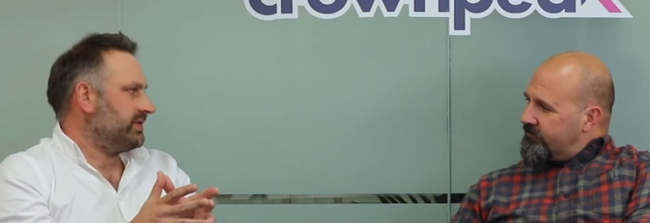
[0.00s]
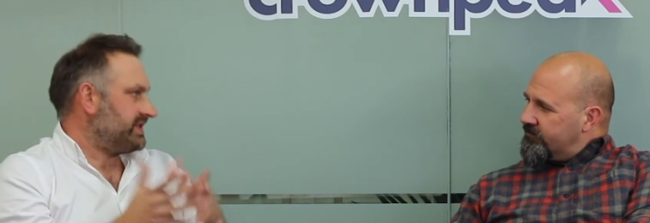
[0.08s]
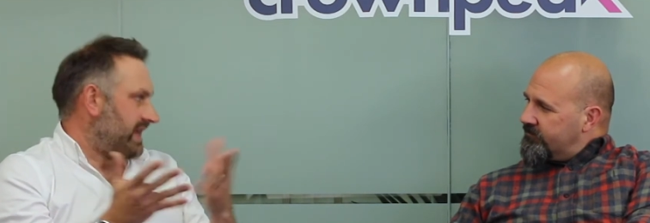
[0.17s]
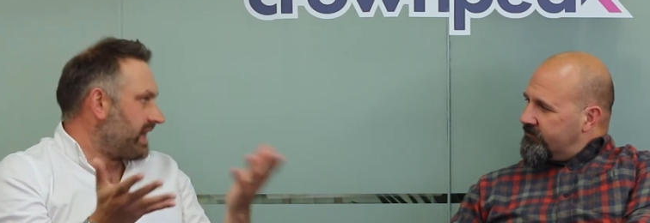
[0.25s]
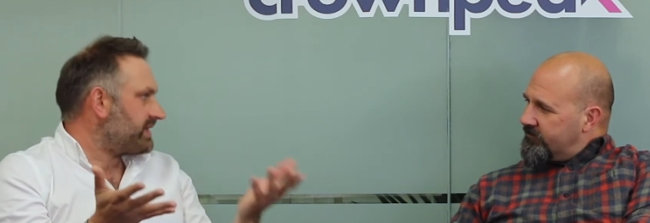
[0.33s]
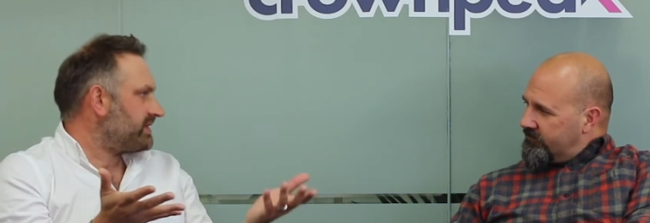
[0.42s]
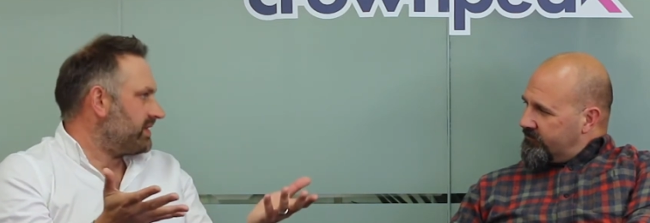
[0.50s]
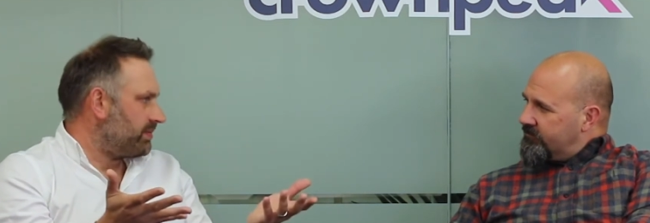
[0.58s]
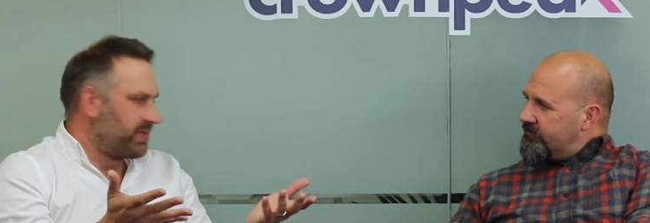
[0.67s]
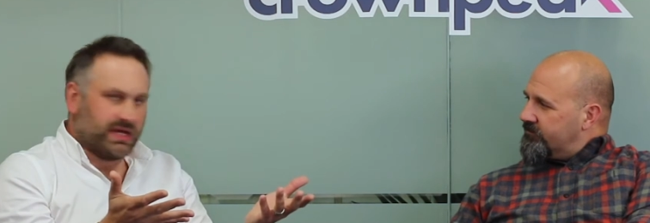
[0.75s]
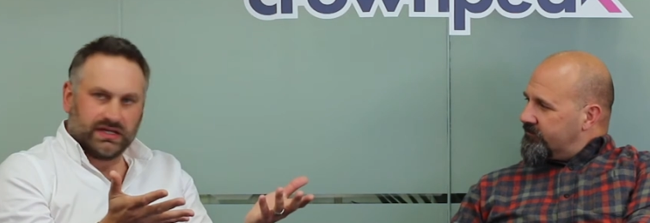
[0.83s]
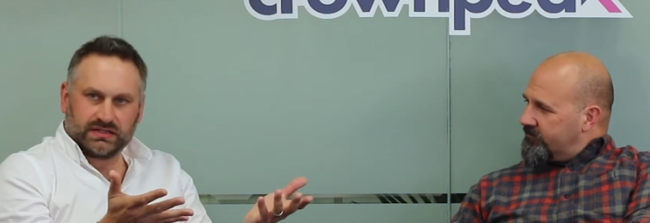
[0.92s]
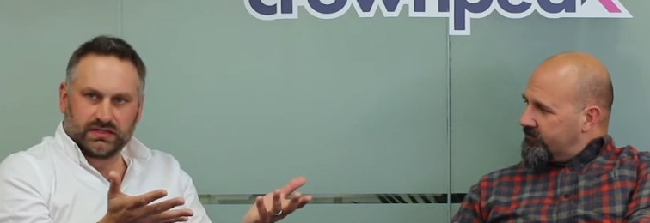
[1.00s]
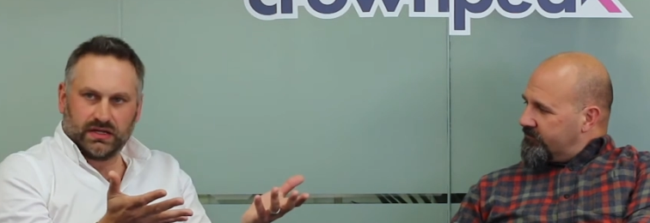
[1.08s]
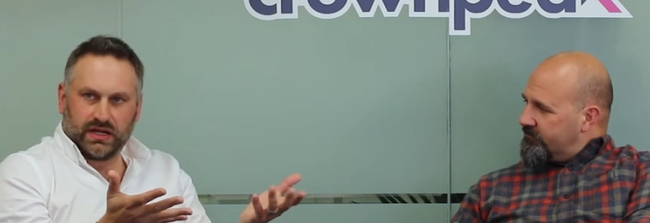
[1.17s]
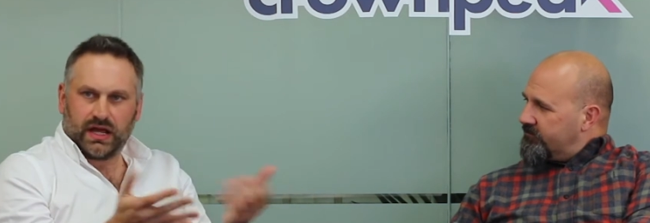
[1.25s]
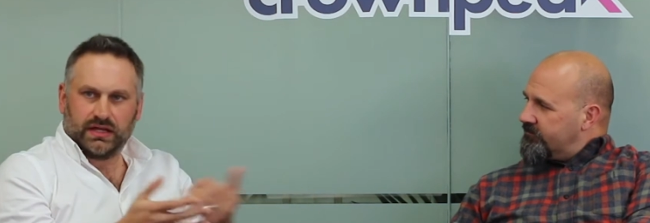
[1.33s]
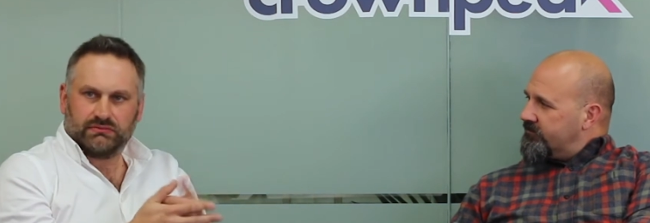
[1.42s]
Speaker 1: the text that appears
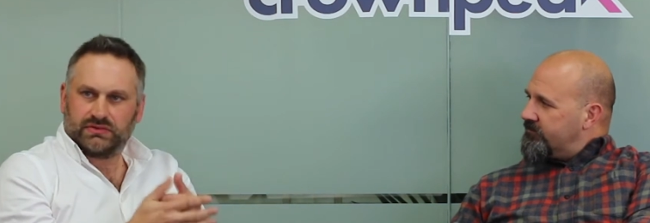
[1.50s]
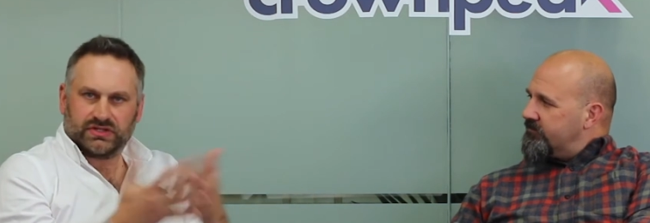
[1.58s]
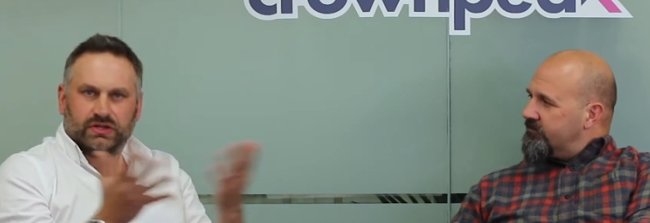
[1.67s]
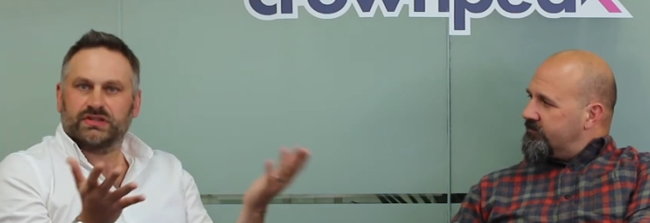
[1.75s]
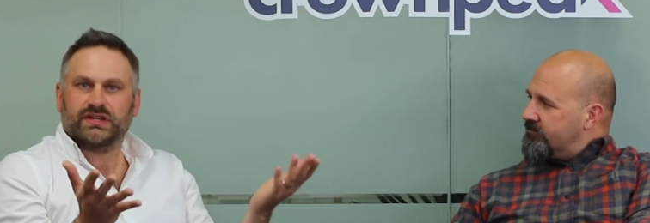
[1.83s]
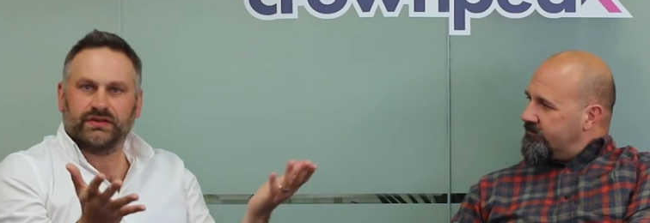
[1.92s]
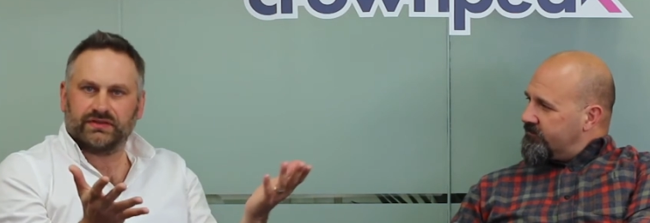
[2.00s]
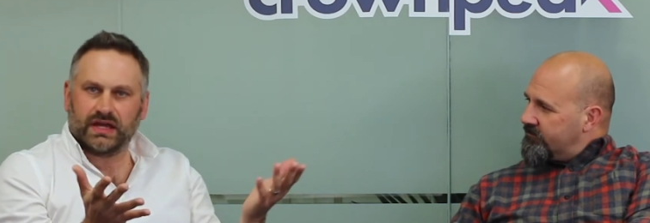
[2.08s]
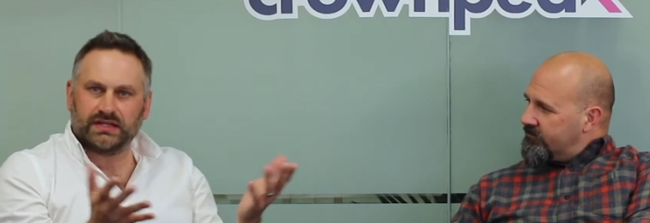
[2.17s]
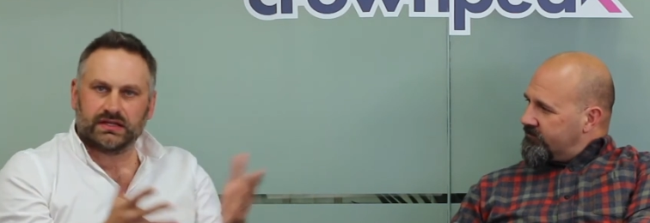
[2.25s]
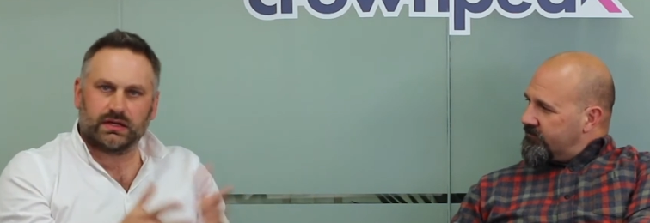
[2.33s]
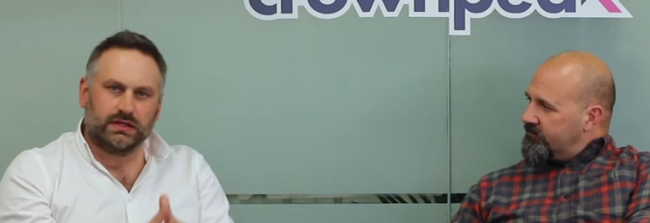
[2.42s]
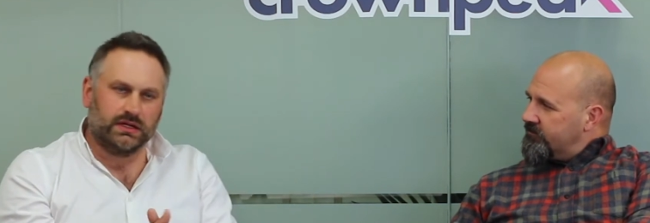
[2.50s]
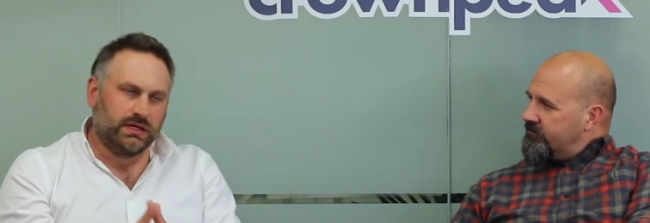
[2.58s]
in a certain set of data,